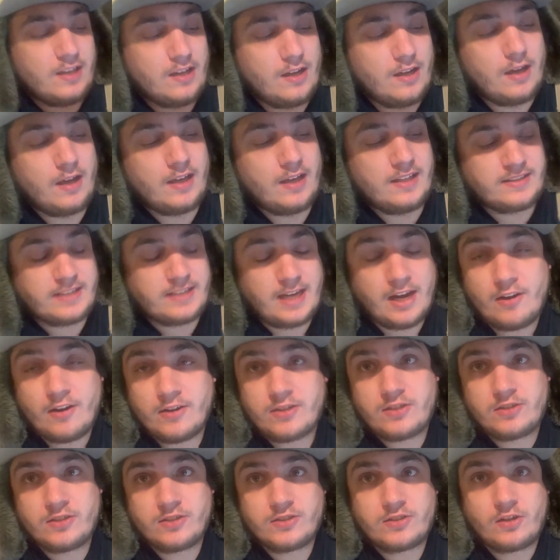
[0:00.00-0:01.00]
Uh, his
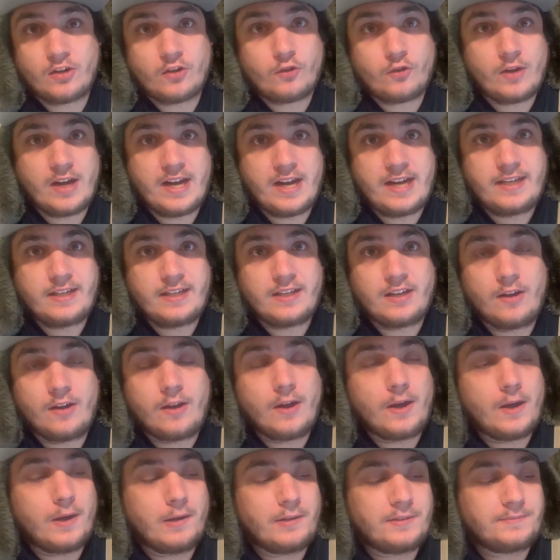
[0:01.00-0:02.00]
characters are great.
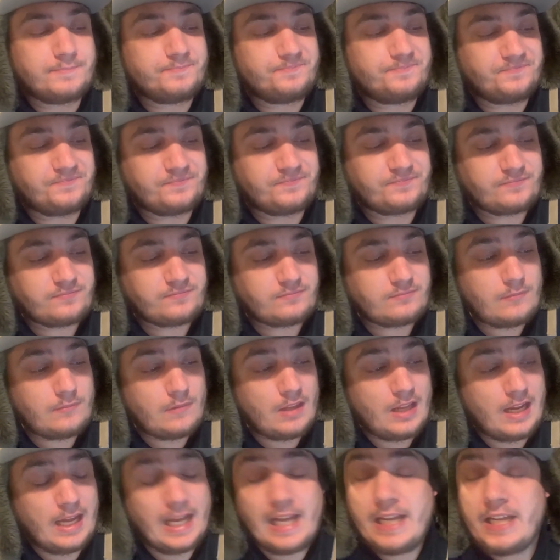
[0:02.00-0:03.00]
Um,
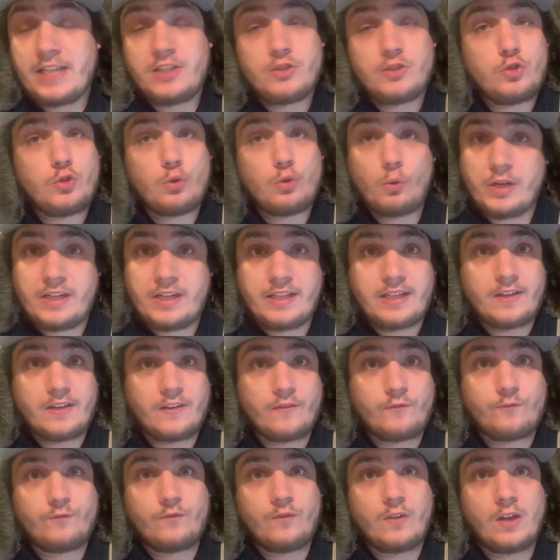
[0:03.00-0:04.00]
I enjoyed it
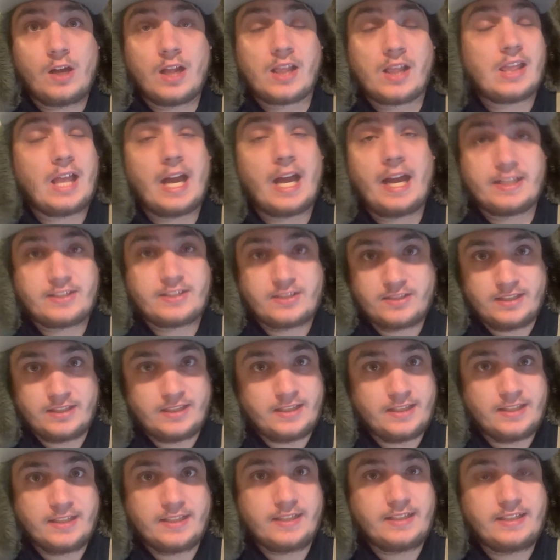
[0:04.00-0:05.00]
a lot.
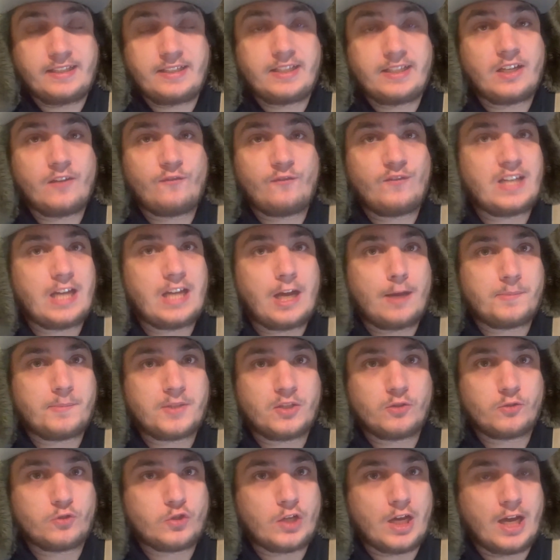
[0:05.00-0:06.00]
He did a
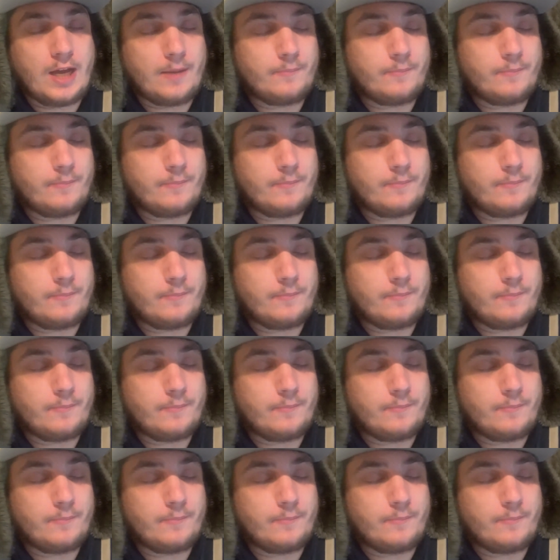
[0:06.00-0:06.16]
phenomenal job.